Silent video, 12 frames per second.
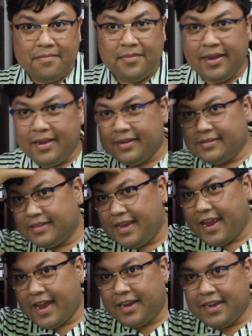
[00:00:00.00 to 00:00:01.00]
But
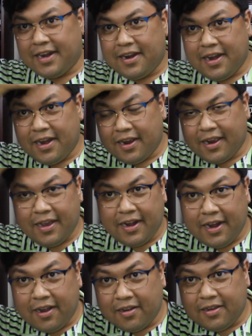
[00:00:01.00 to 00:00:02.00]
yeah, I got a
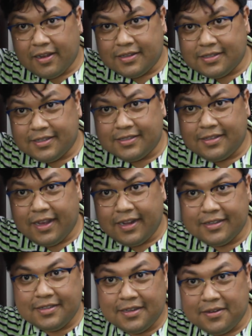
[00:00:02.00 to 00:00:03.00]
haircut since
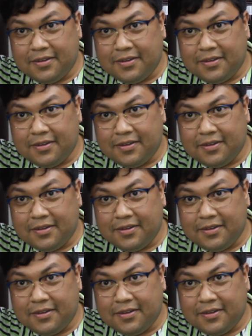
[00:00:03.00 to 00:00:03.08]
then, so